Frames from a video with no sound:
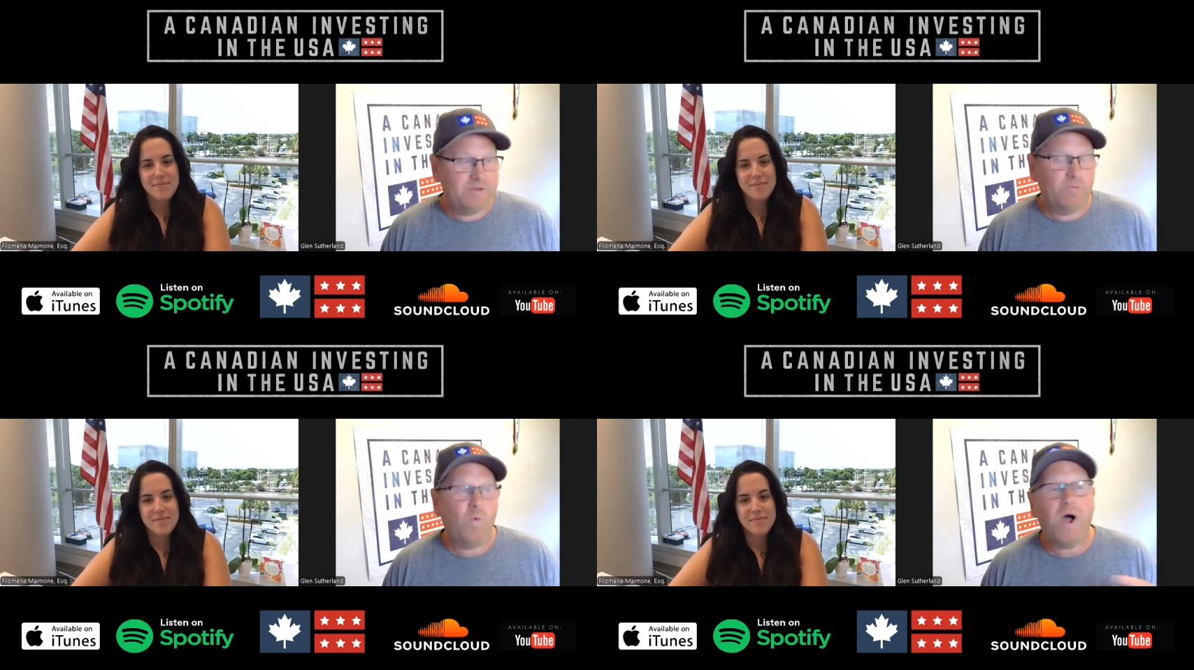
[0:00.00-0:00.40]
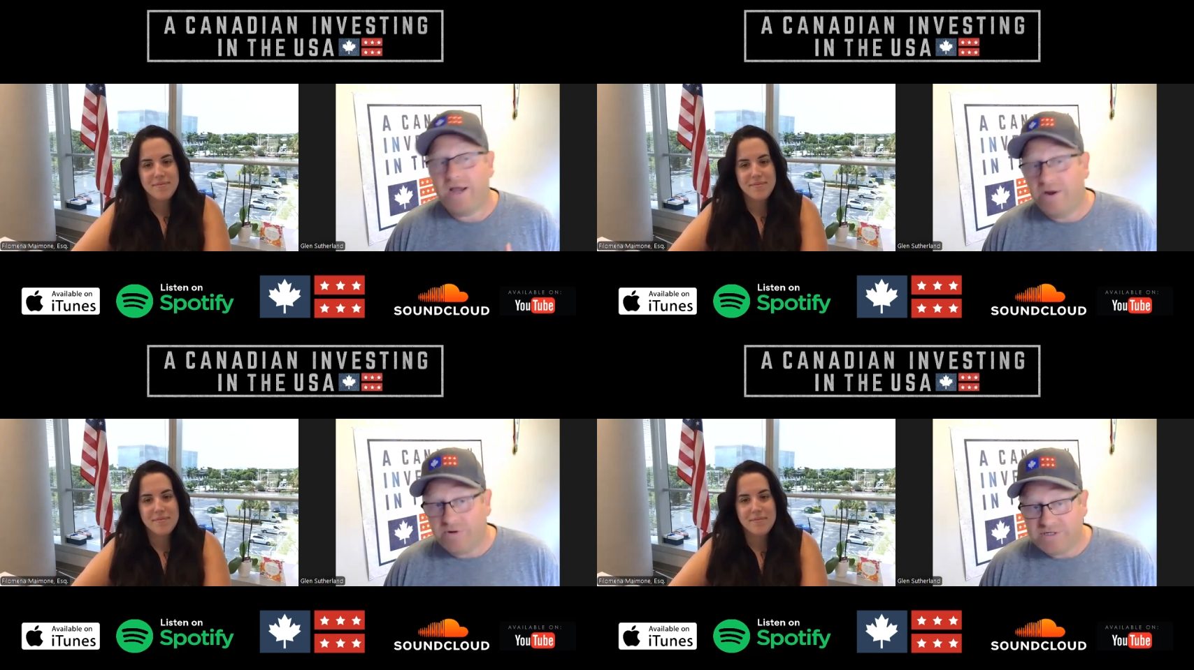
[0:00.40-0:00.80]
Speaker 1: the,
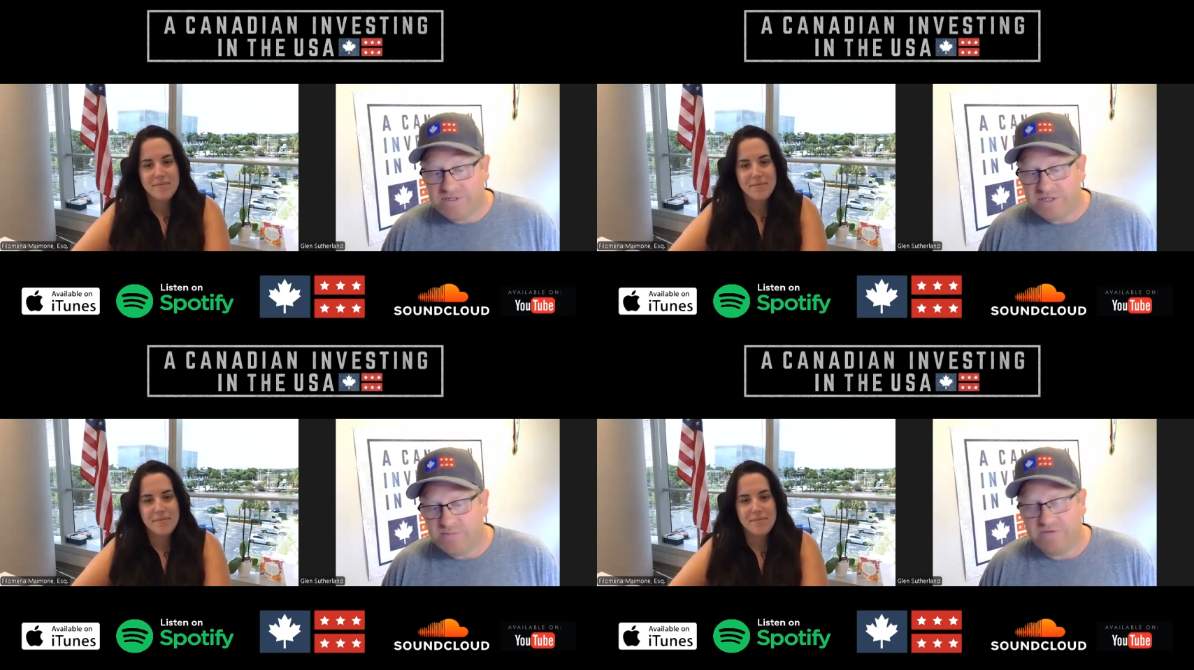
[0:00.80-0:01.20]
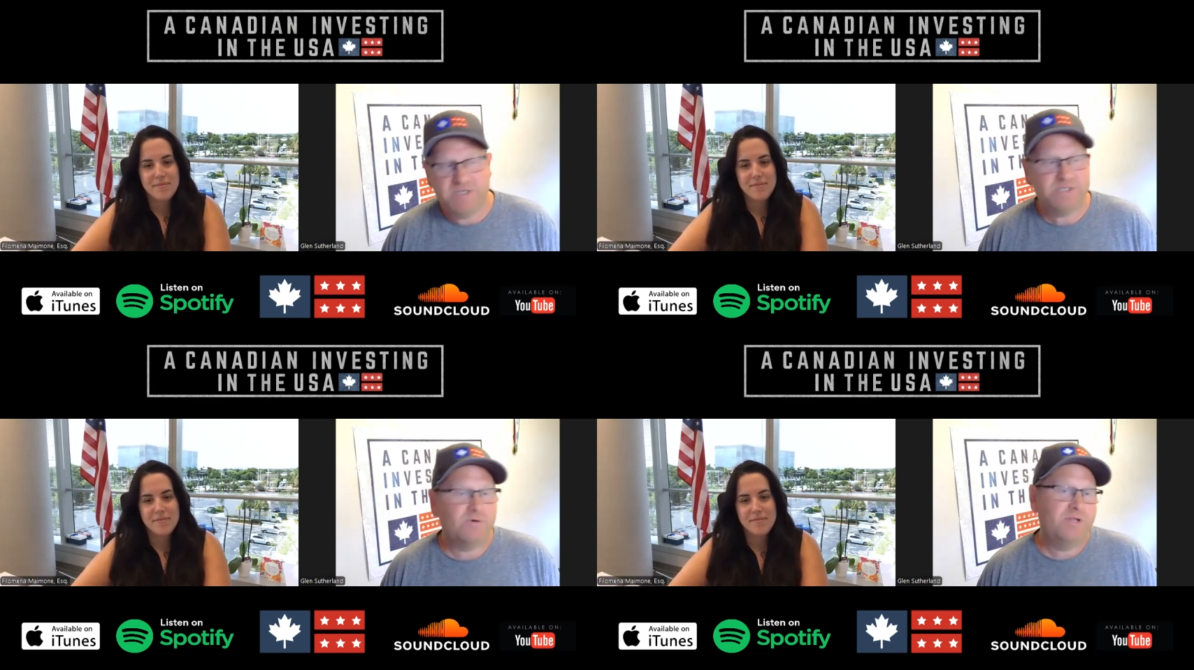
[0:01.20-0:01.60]
why I went and did my
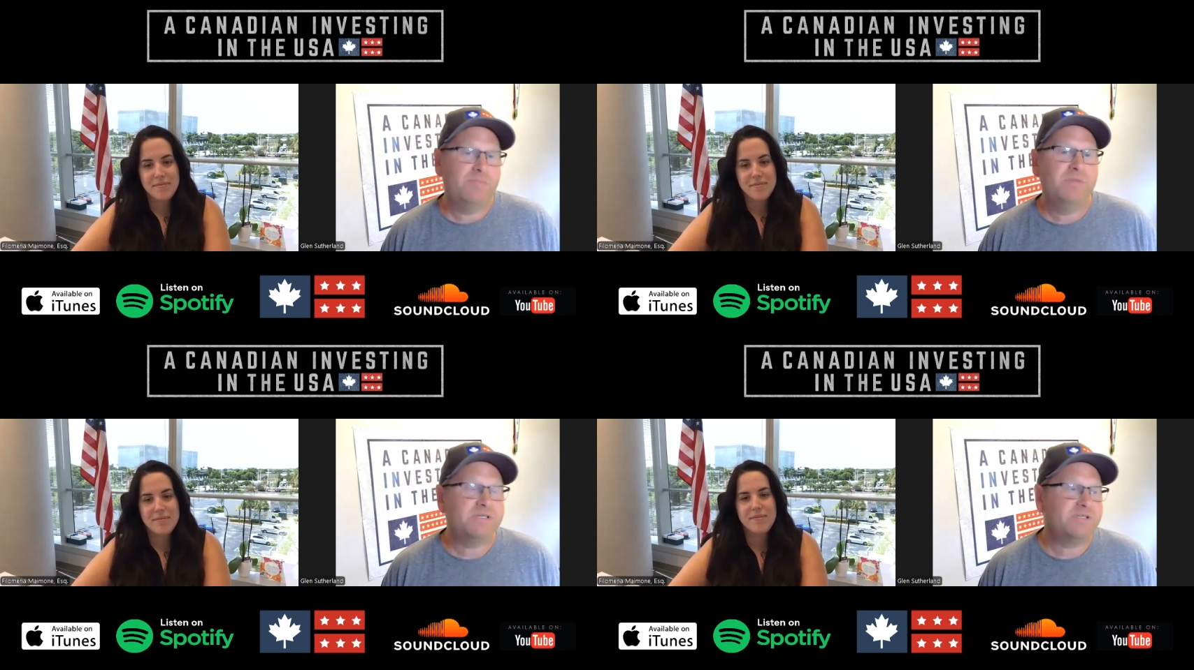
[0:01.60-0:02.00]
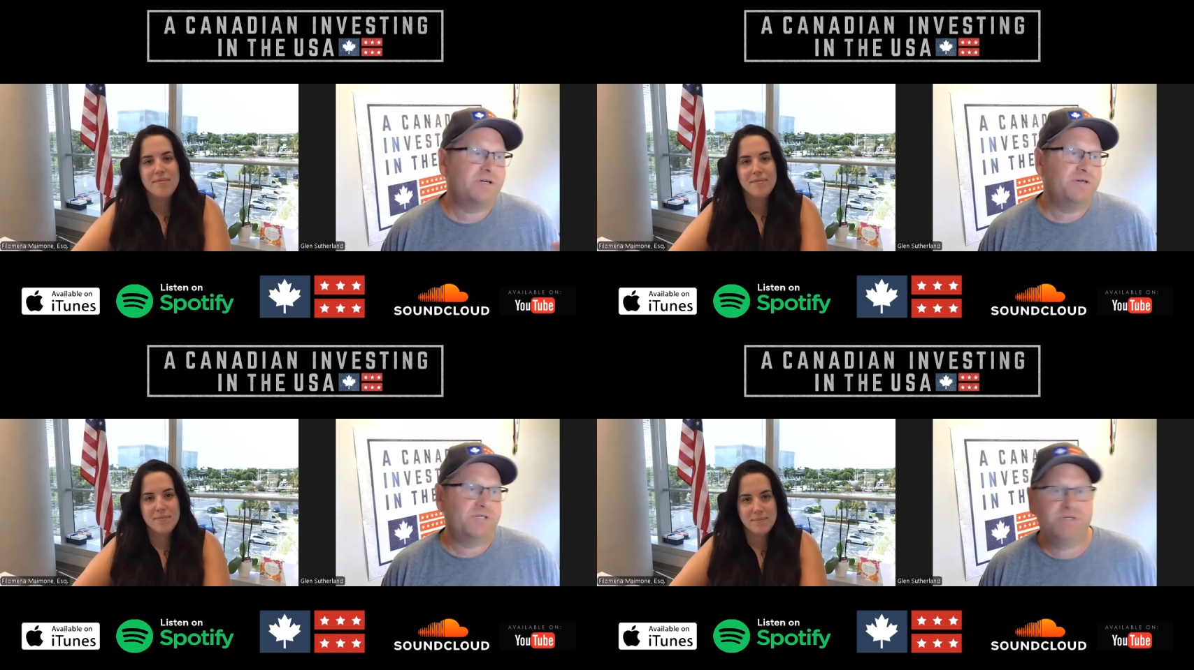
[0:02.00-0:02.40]
visa, or they
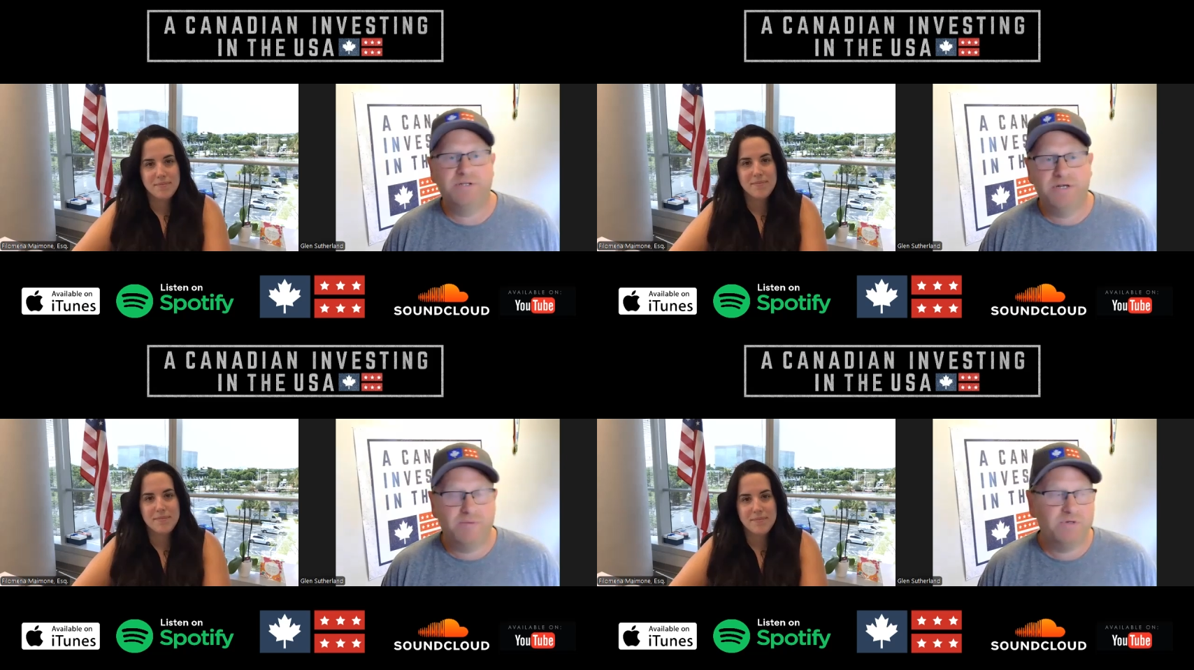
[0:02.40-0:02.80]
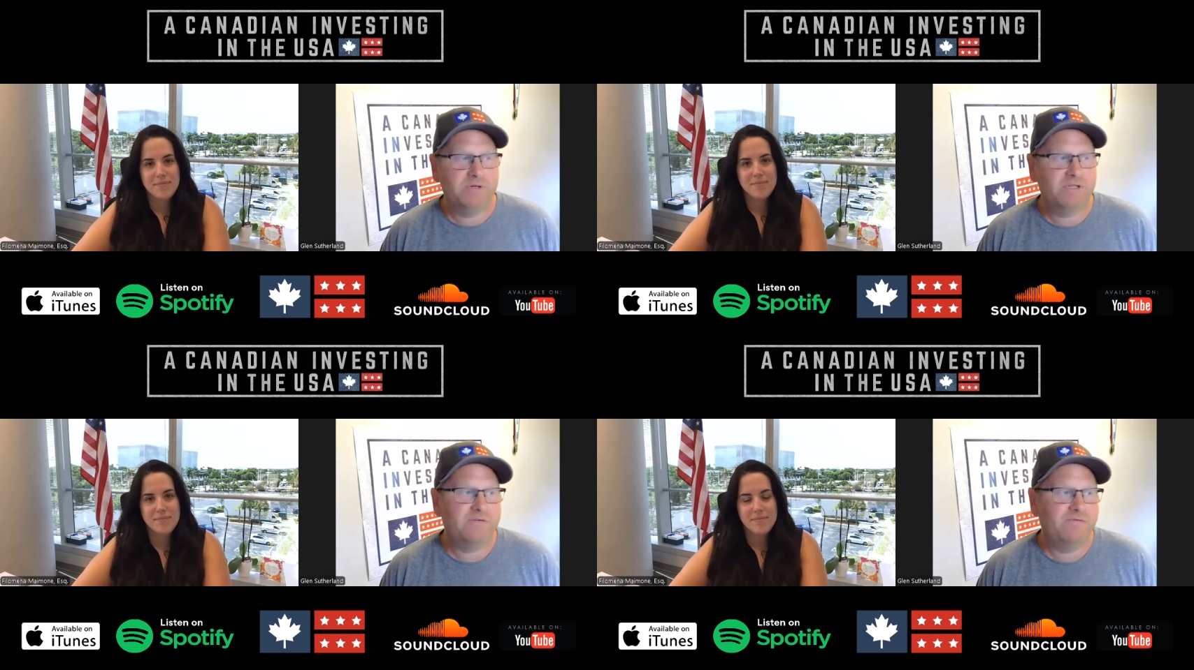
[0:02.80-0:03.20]
misunderstood that I'm
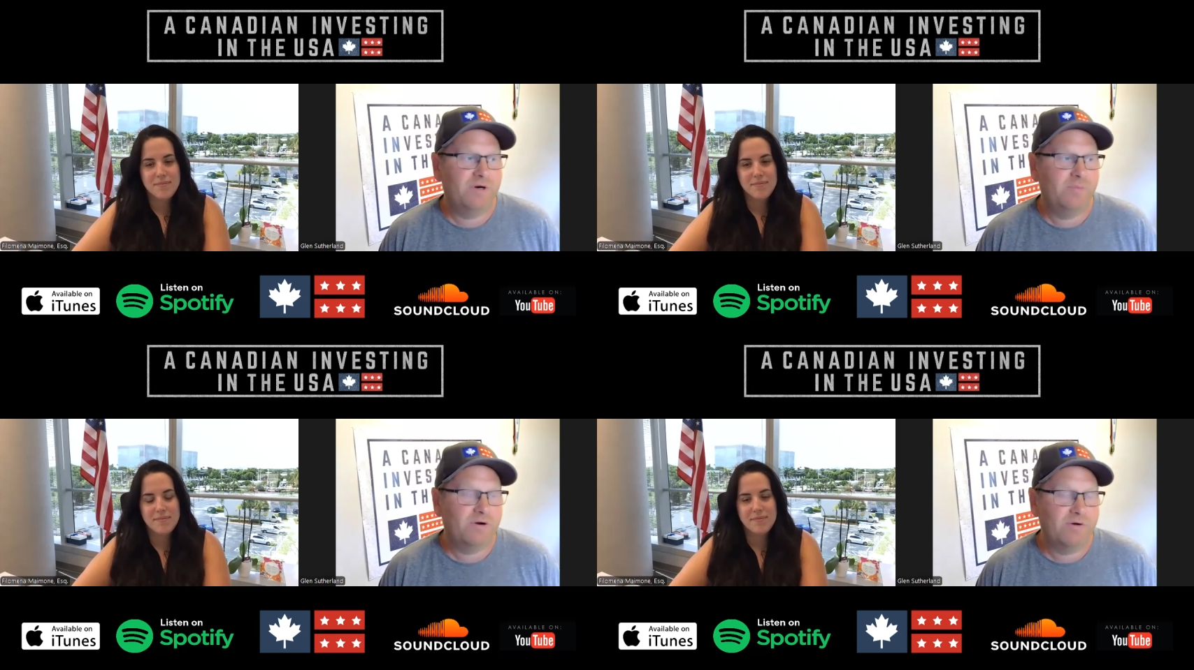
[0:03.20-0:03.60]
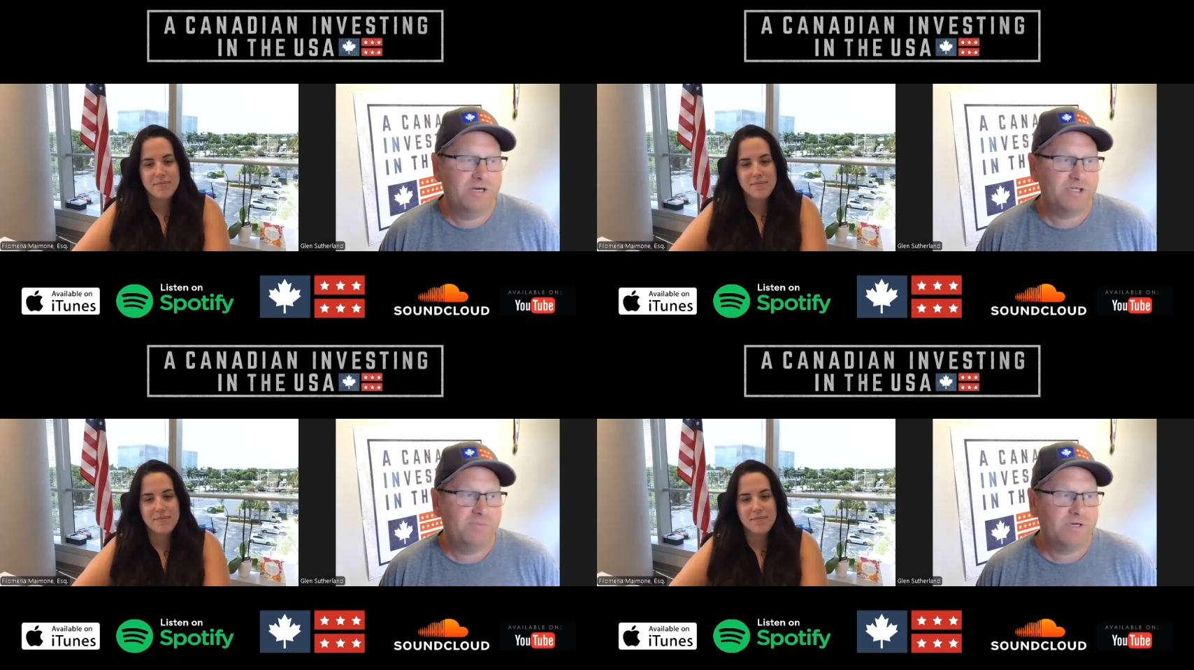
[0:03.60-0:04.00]
doing it for
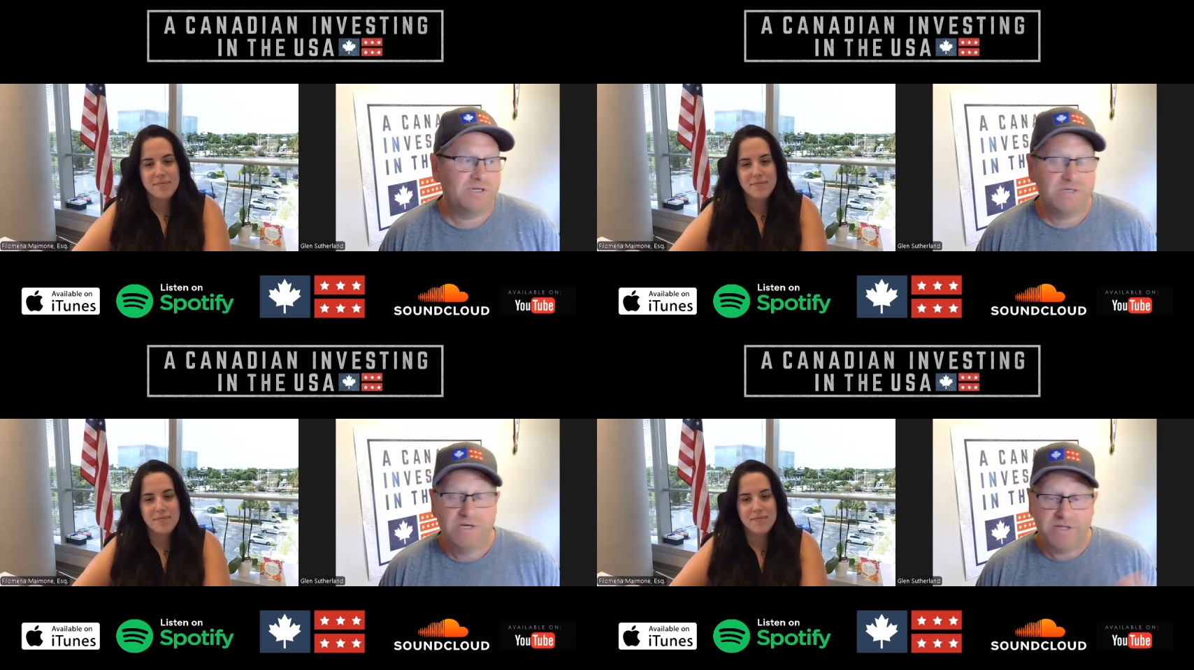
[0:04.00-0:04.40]
immigration because